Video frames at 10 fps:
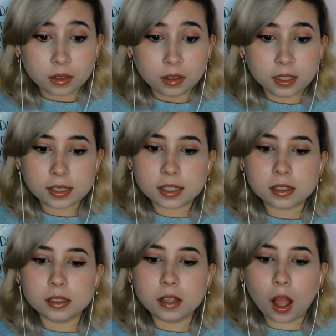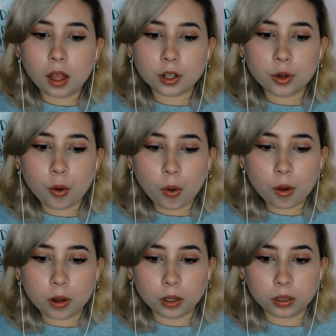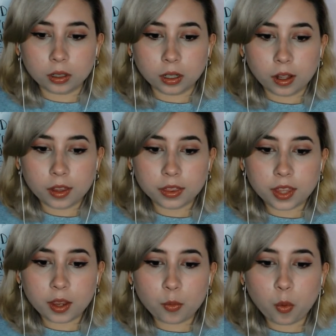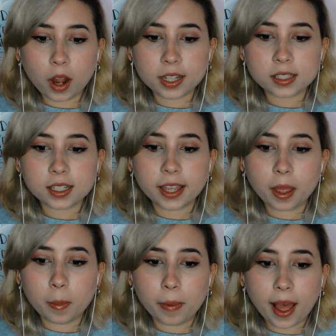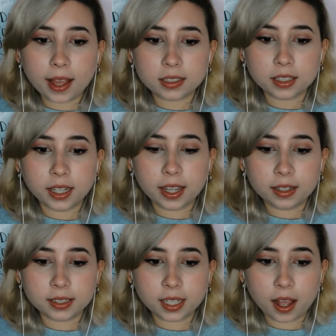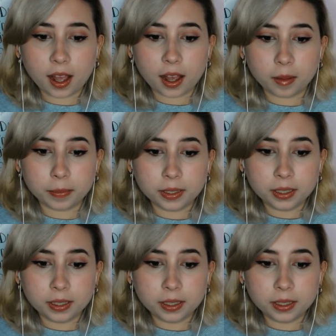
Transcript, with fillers: This is not cool! They wanted to get back to Hilltop!